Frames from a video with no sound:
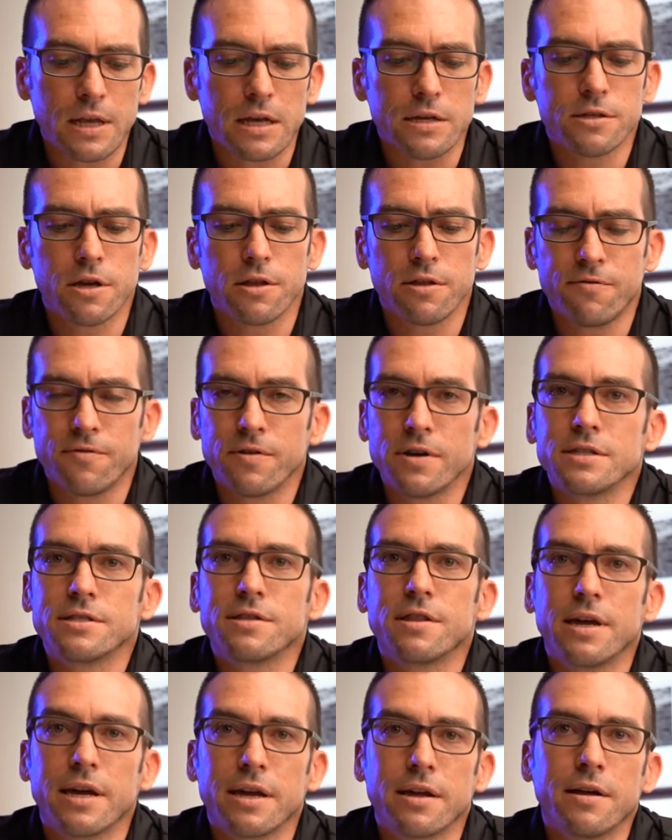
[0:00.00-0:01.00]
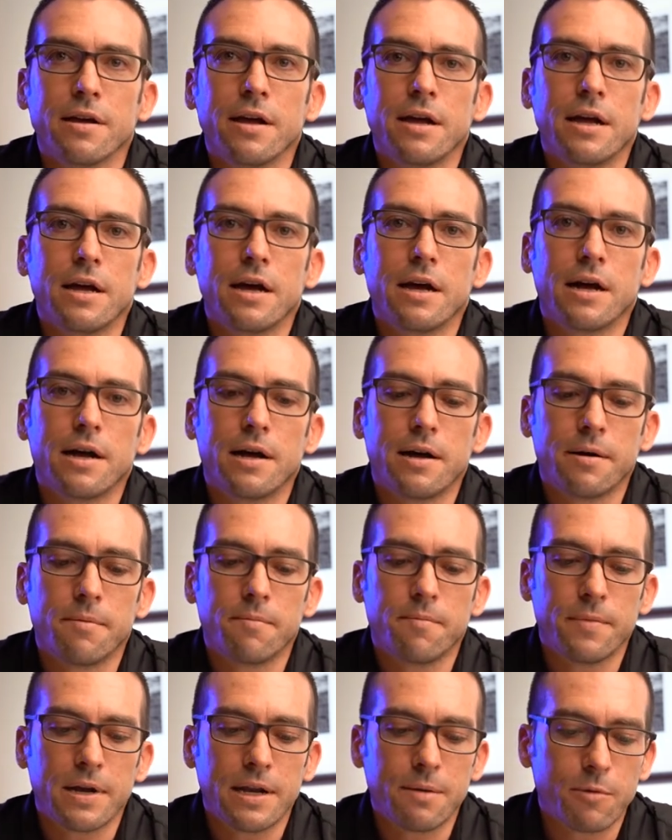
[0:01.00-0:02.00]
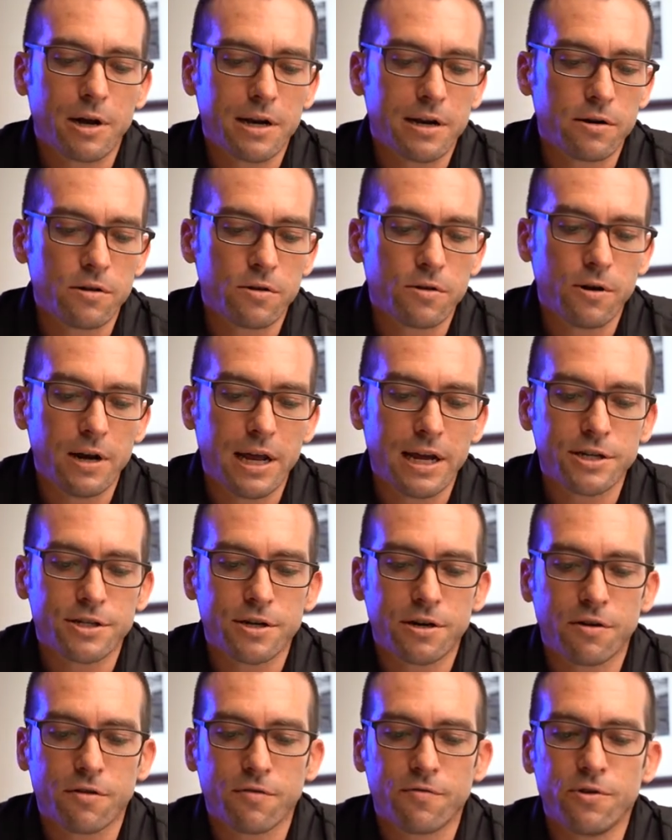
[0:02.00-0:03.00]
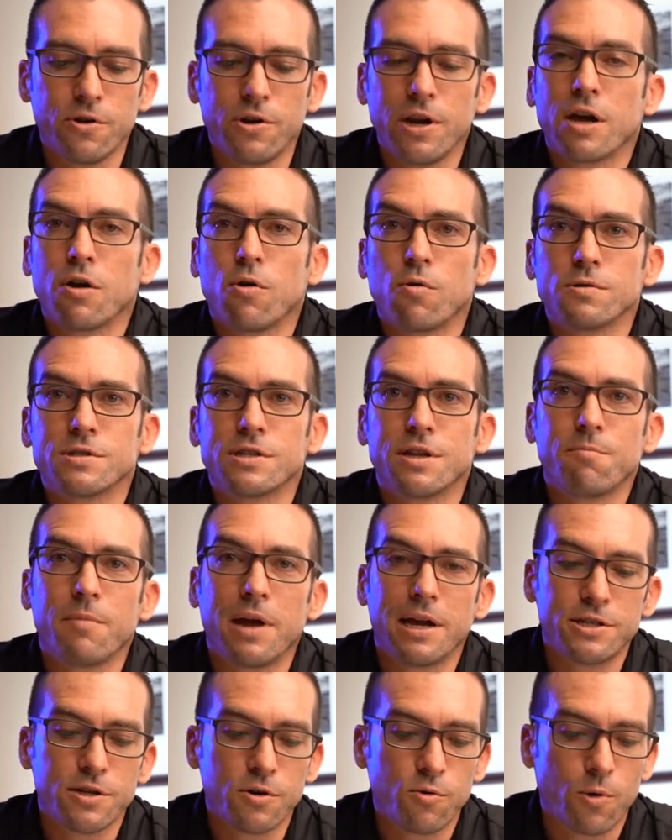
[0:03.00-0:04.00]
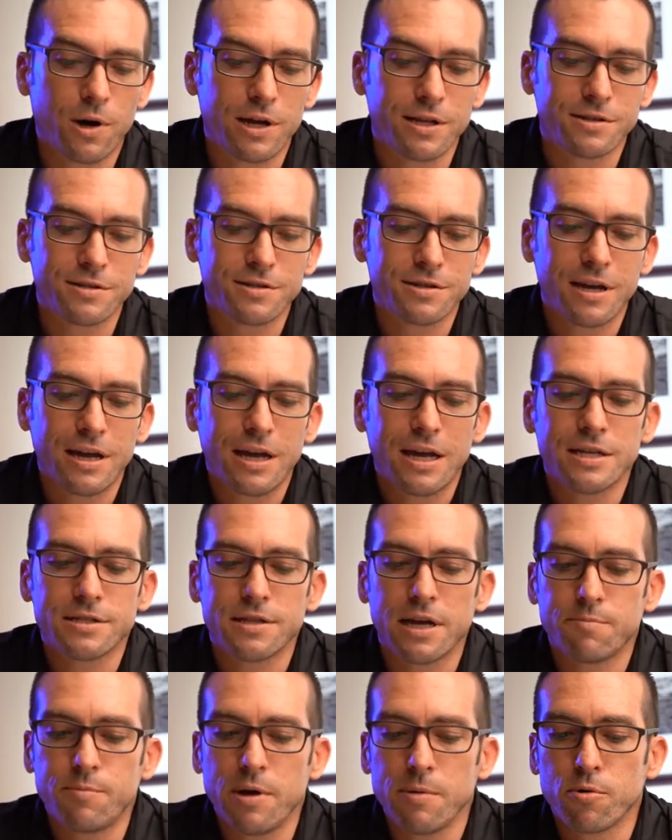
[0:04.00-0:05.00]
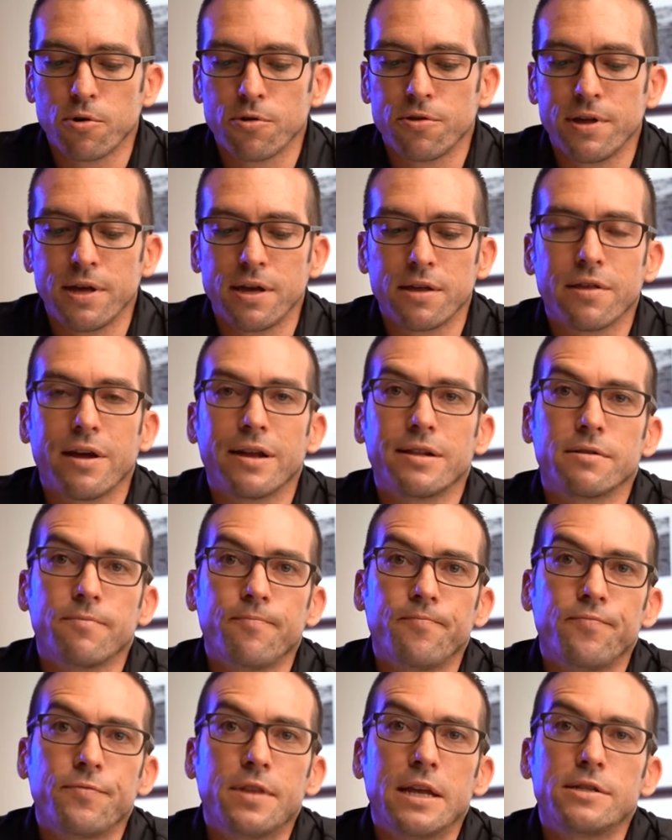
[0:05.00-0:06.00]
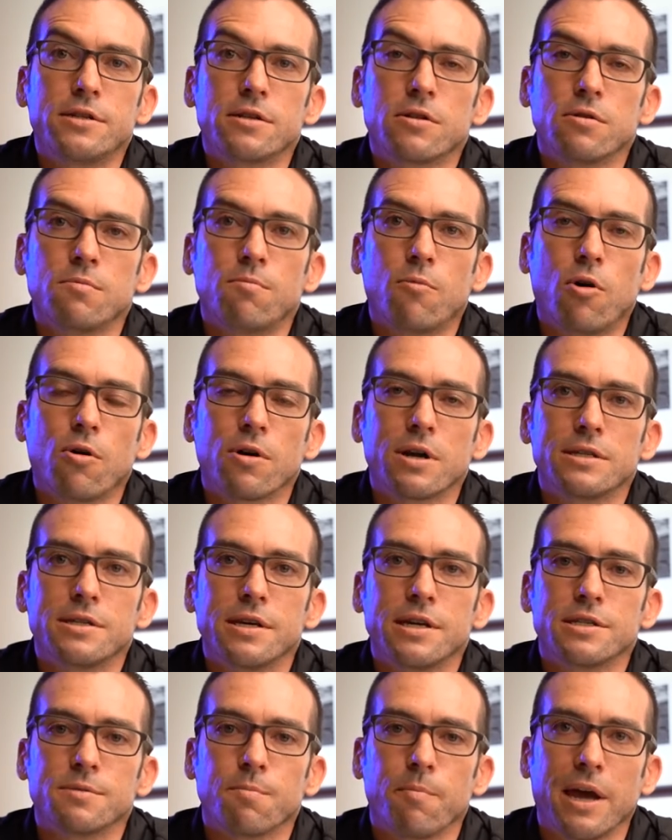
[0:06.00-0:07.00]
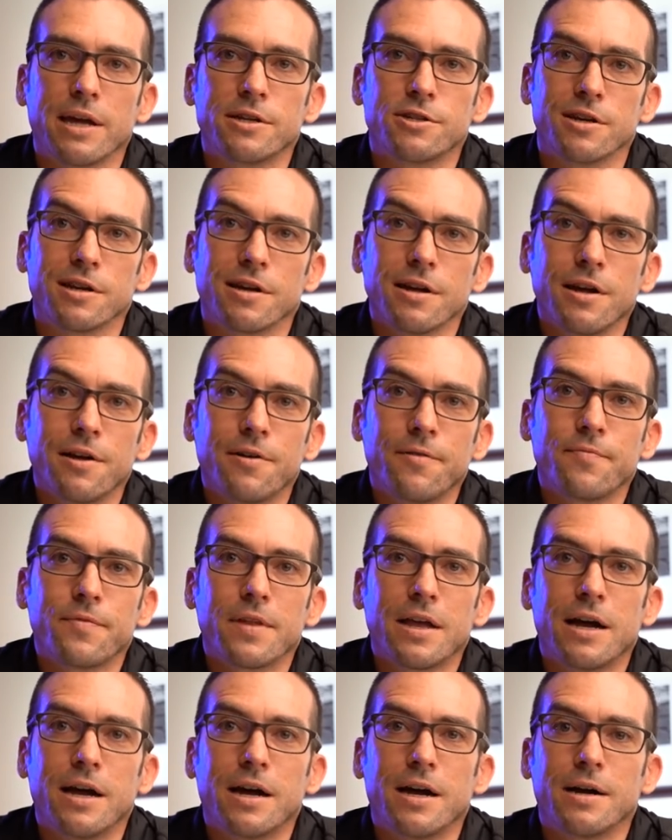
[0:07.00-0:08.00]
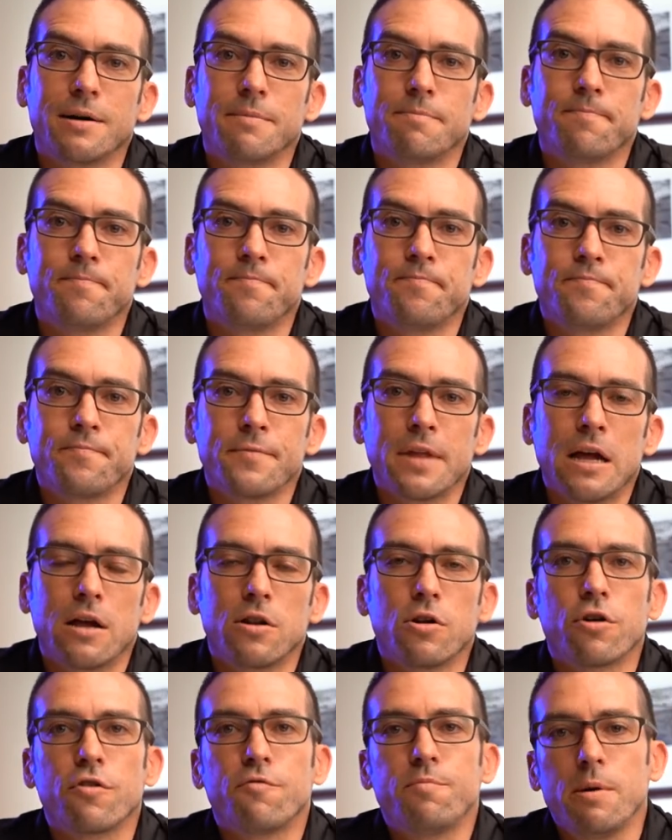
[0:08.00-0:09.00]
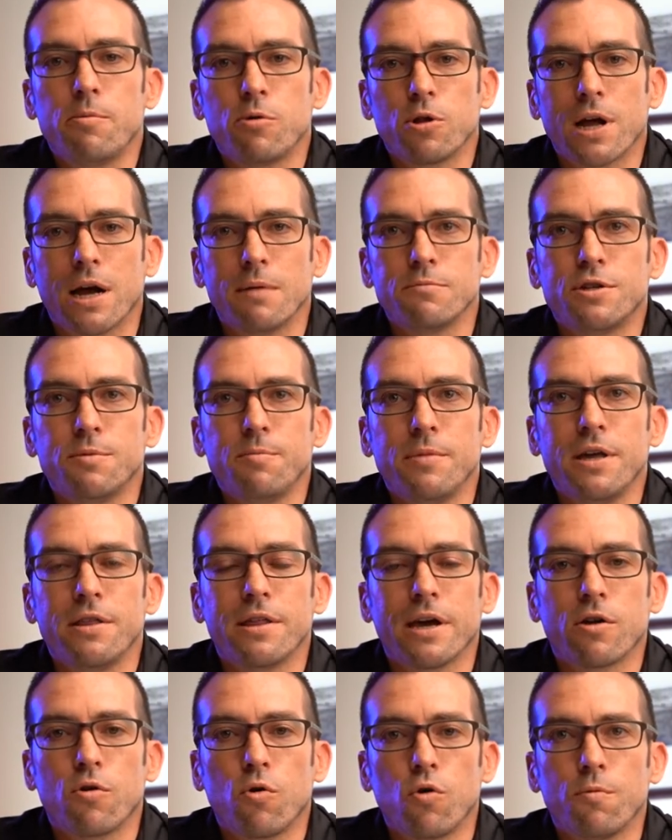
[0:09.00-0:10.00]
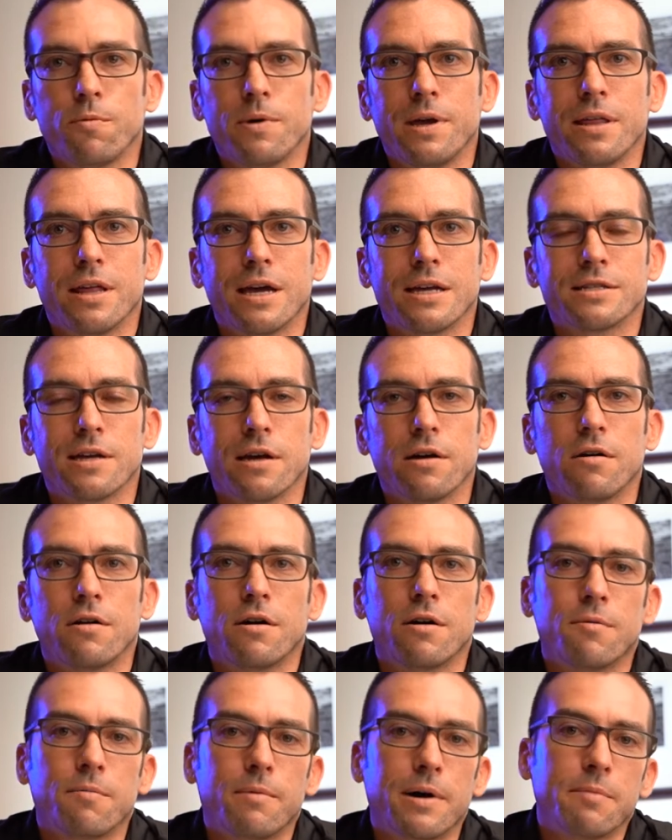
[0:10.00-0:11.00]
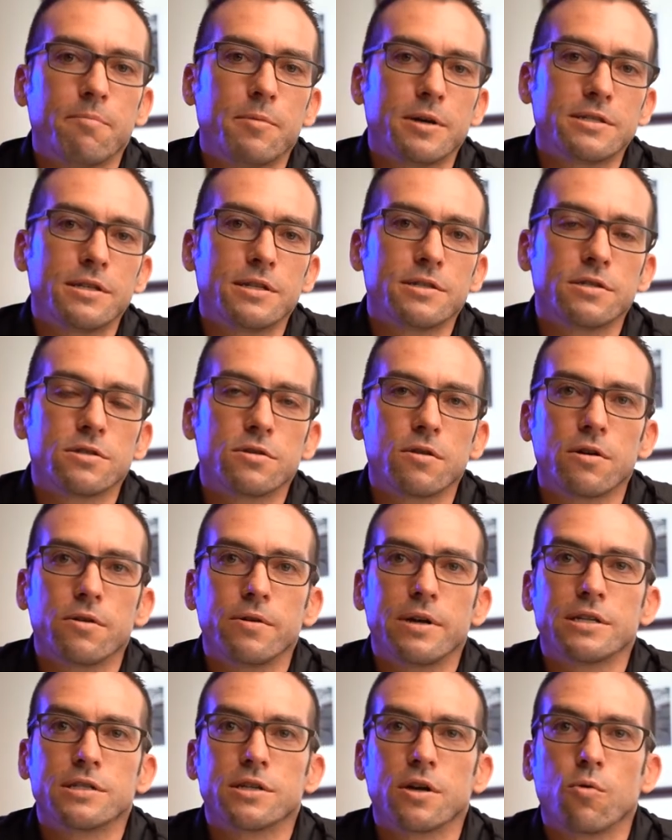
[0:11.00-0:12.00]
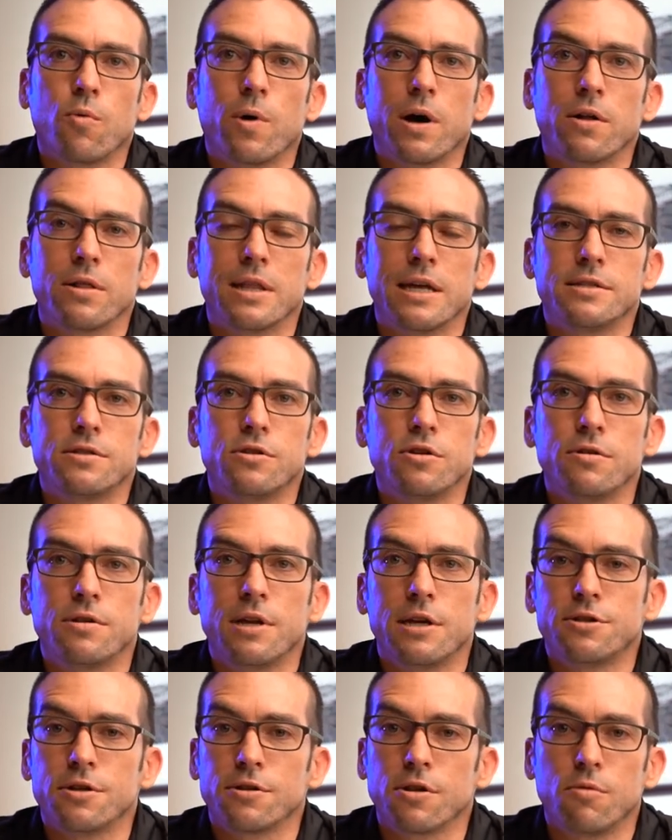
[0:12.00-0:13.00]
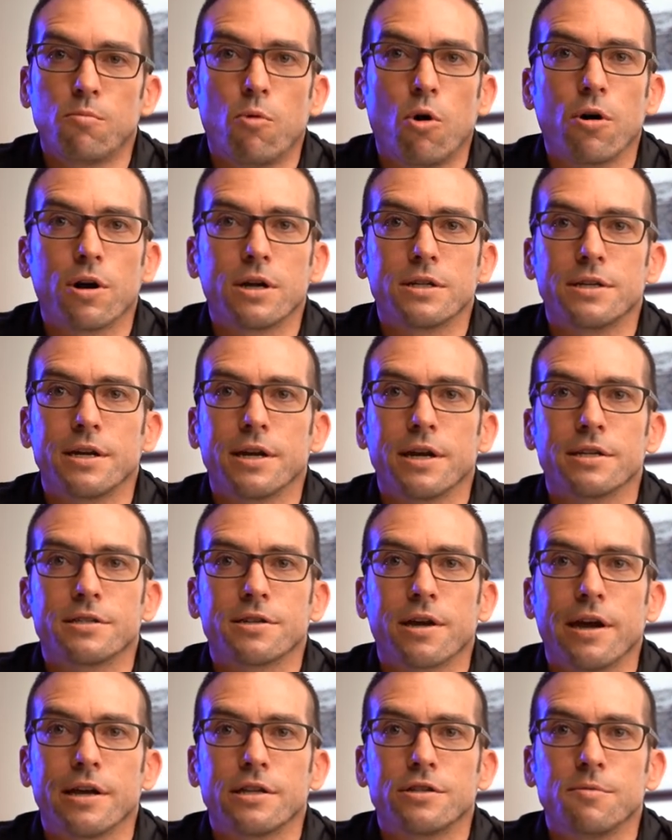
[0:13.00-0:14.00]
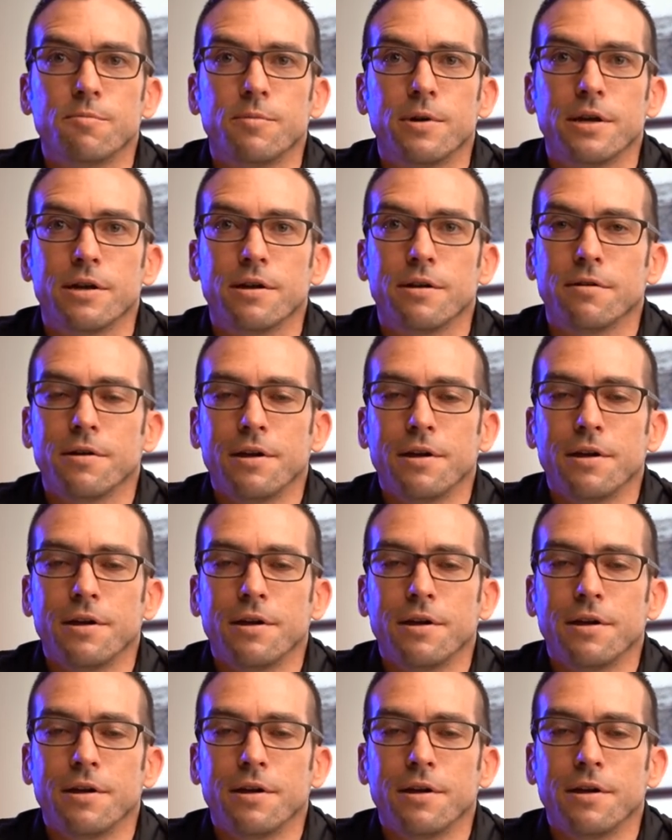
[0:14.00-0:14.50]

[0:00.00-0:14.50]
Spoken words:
So the first thing in my little collection of unicorns and magic wands is that people think that digital marketing is magic. A lot of people come to me, they call me, they say, oh, my business is not doing so well, let's do digital marketing, it's going to be